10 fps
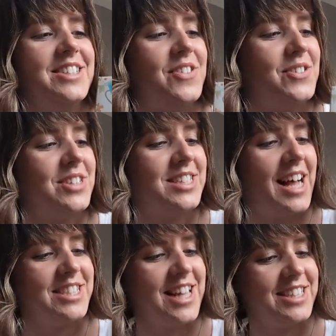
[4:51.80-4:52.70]
So we'll
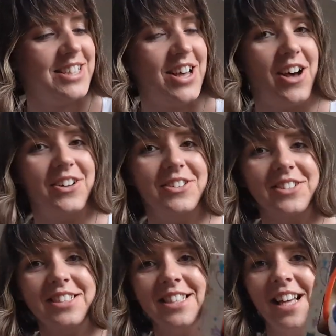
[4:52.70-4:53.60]
attach that to the
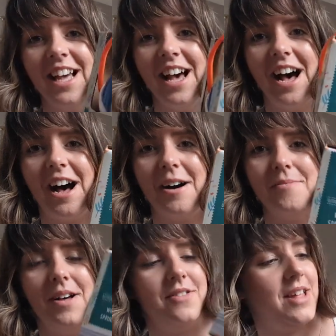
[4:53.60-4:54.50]
hose,
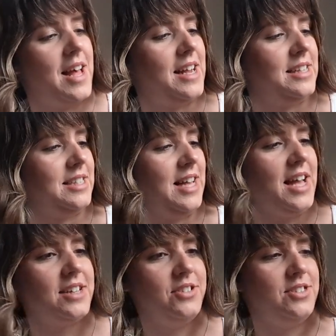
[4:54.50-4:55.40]
and then
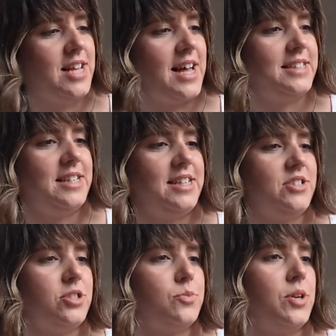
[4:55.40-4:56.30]
use that as a
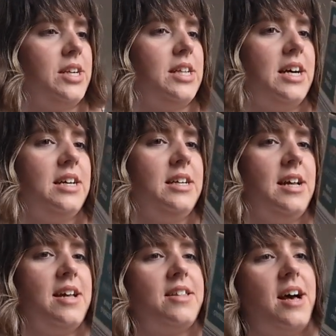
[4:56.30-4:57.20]
little sprinkler
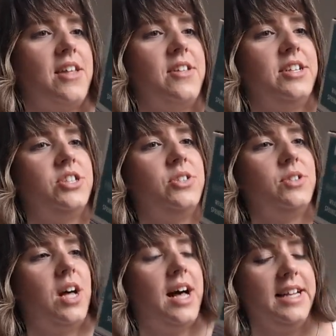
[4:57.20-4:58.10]
that I think
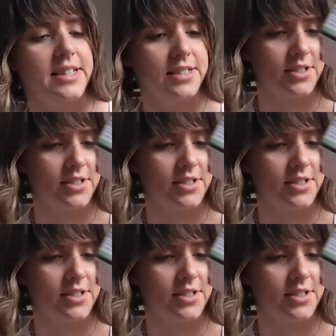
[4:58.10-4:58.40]
she'll like.